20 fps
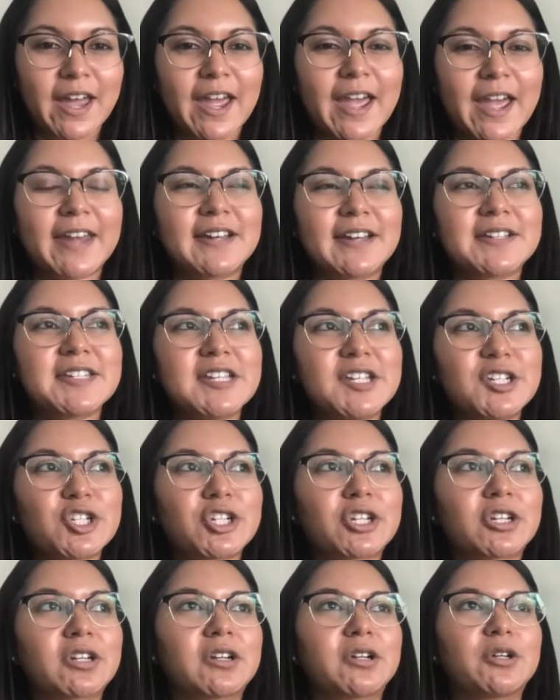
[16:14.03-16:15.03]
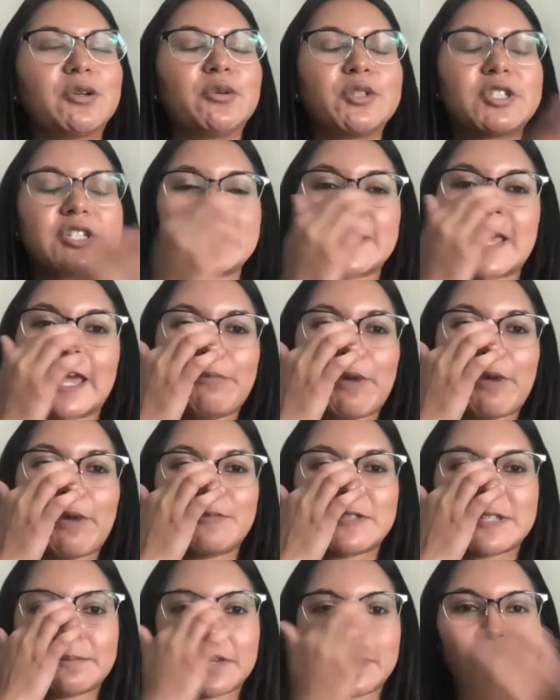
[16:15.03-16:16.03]
I had a teacher who just came
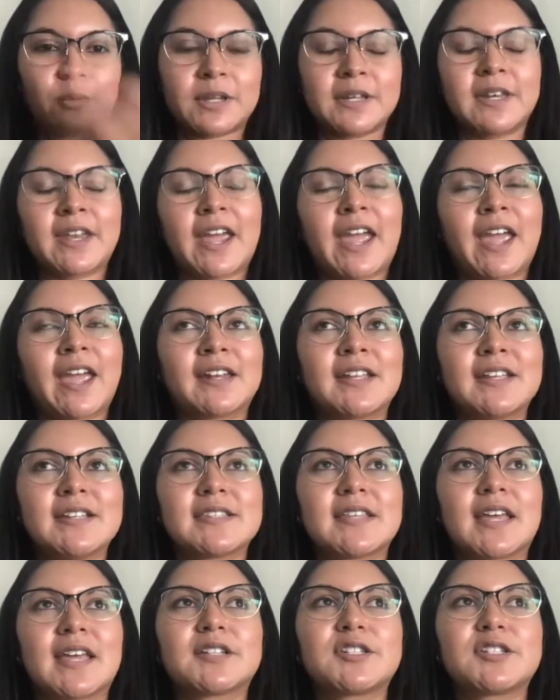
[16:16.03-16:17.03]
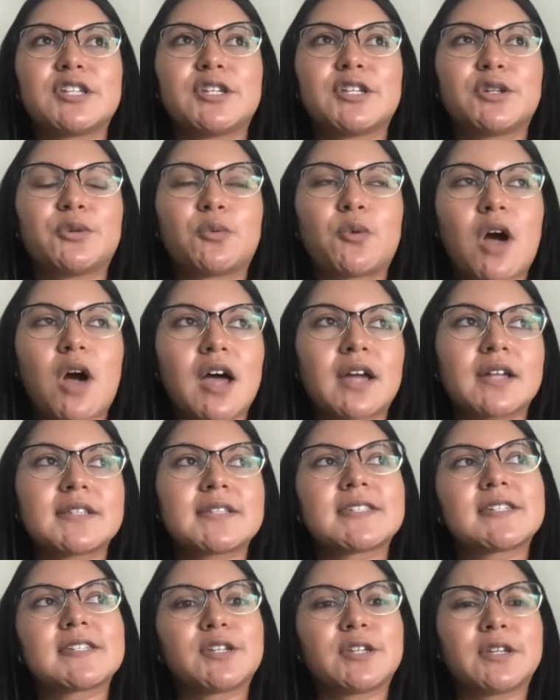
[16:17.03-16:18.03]
up to me one day and he's like, do you want